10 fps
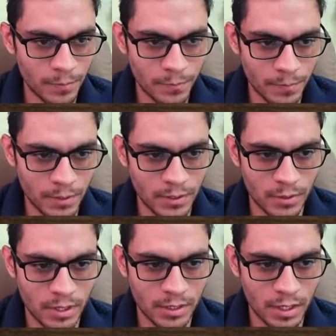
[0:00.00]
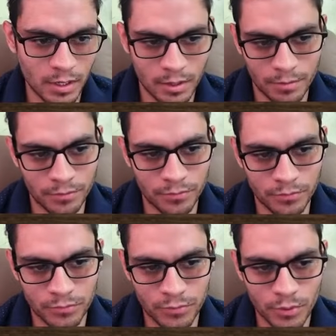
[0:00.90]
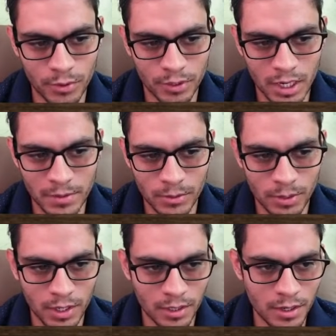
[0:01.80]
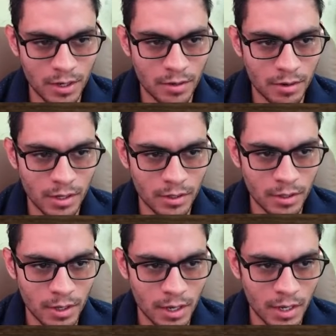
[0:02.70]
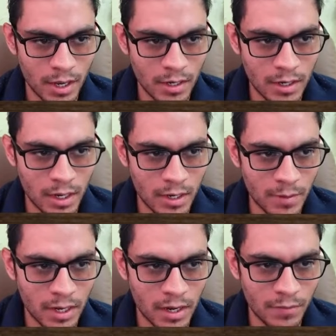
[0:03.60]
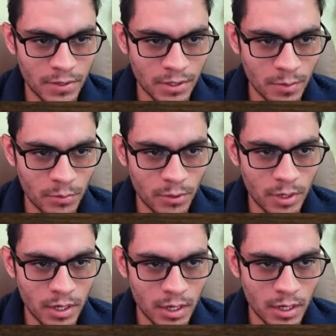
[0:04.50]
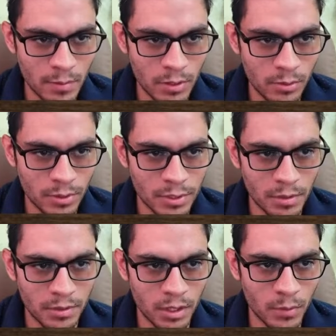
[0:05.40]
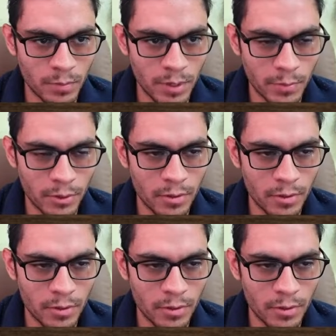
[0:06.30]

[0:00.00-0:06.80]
it's gonna take 4 times to get here, right? I even have this tempo, and I can even do the same thing with my pawn.